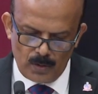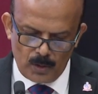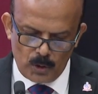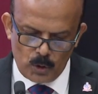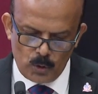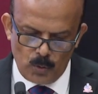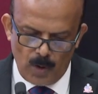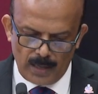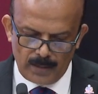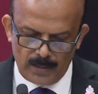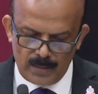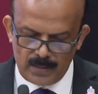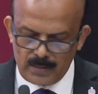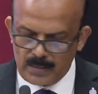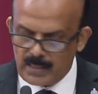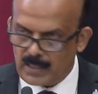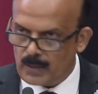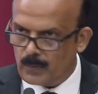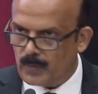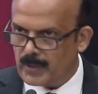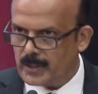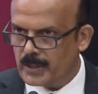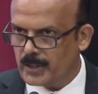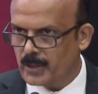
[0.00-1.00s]
to our
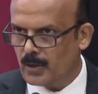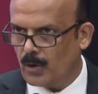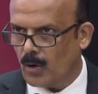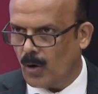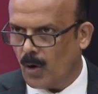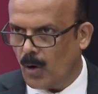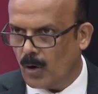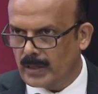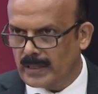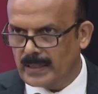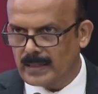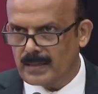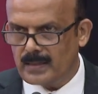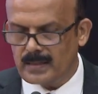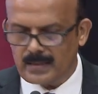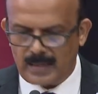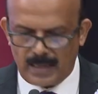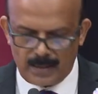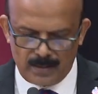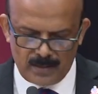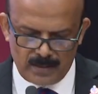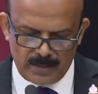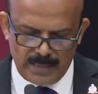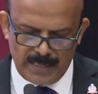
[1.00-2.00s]
distinguished audience
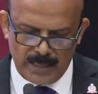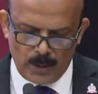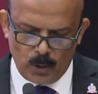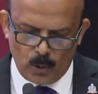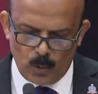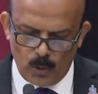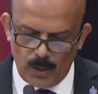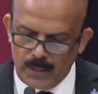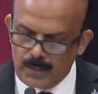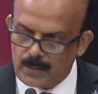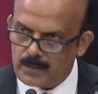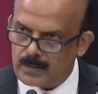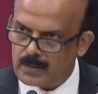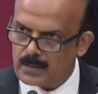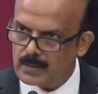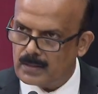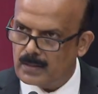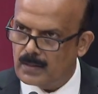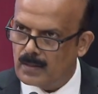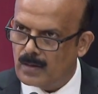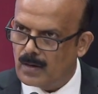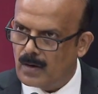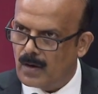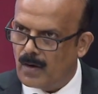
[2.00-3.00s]
and stakeholders
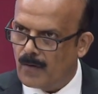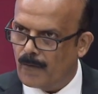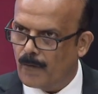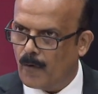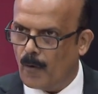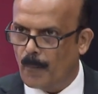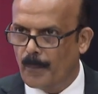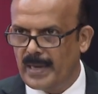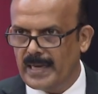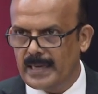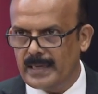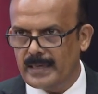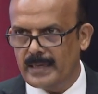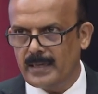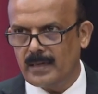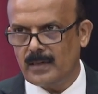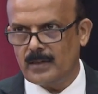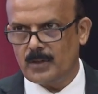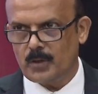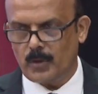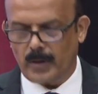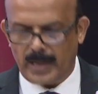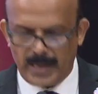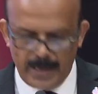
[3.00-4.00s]
for being
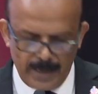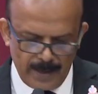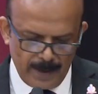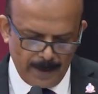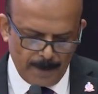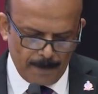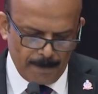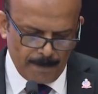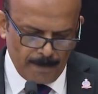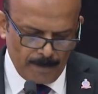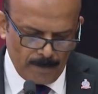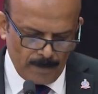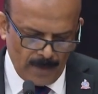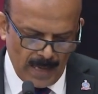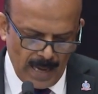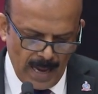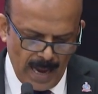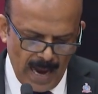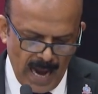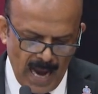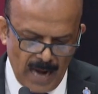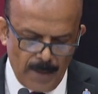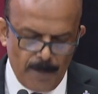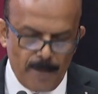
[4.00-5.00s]
here today
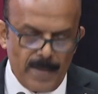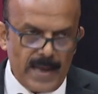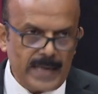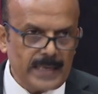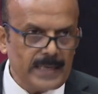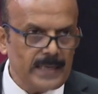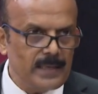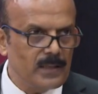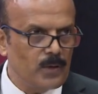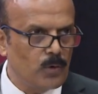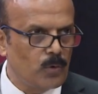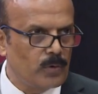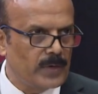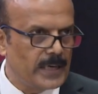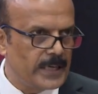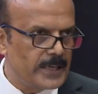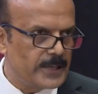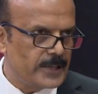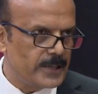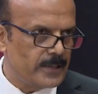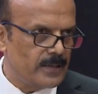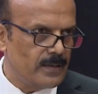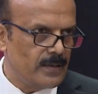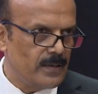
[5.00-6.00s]
and making the
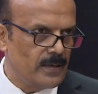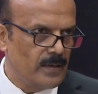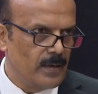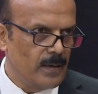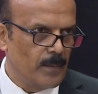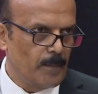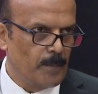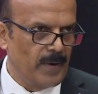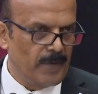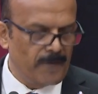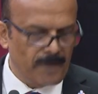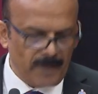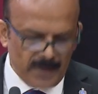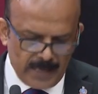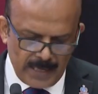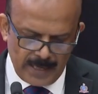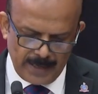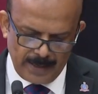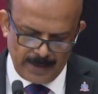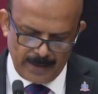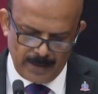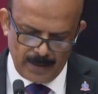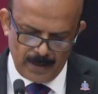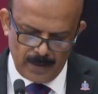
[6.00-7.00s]
occasion
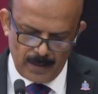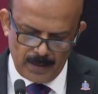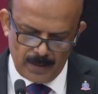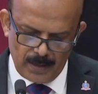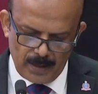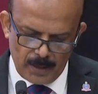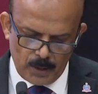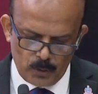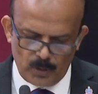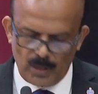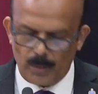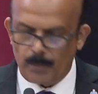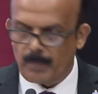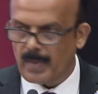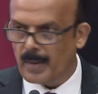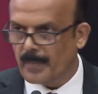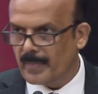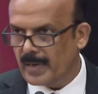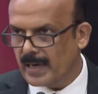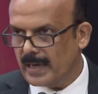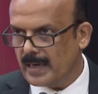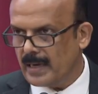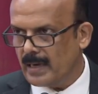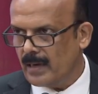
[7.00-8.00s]
befitting to the
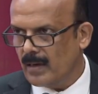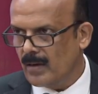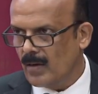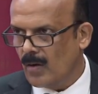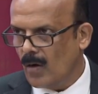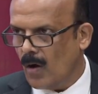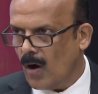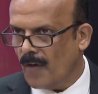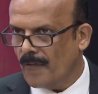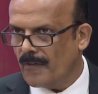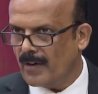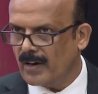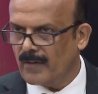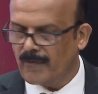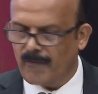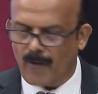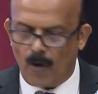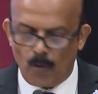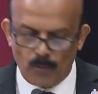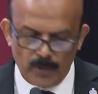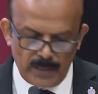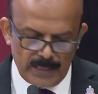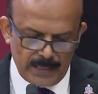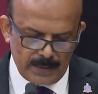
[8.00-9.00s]
memory of our
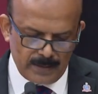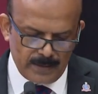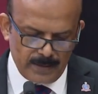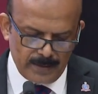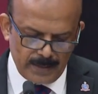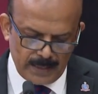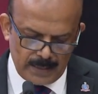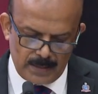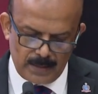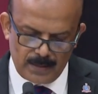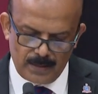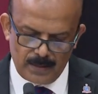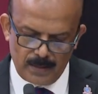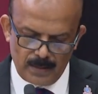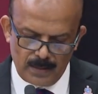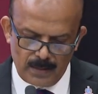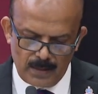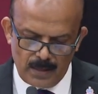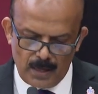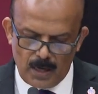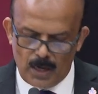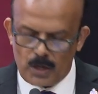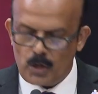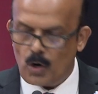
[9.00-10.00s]
founding director,
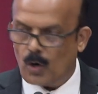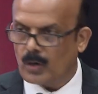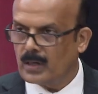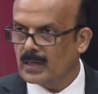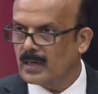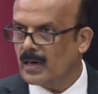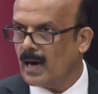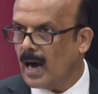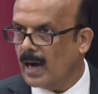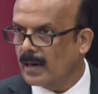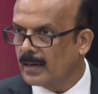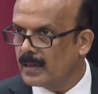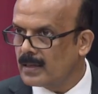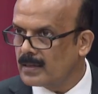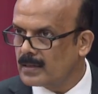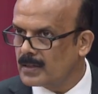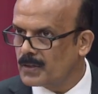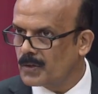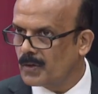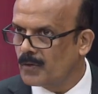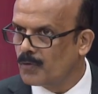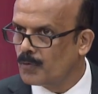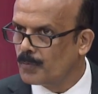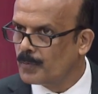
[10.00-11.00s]
Dr. Anand
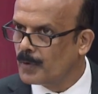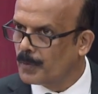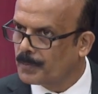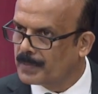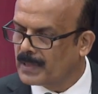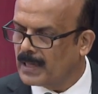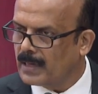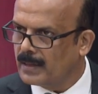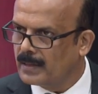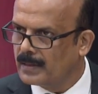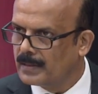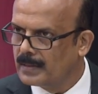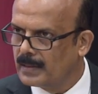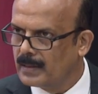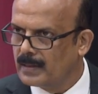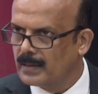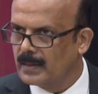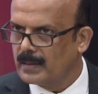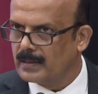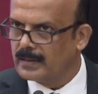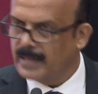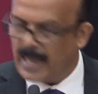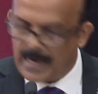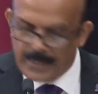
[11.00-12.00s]
Swarup Gupta.
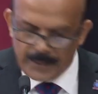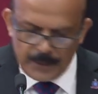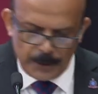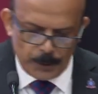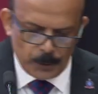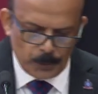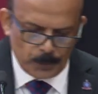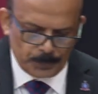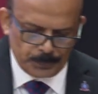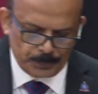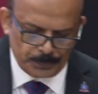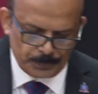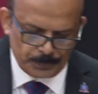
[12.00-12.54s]
Thank you.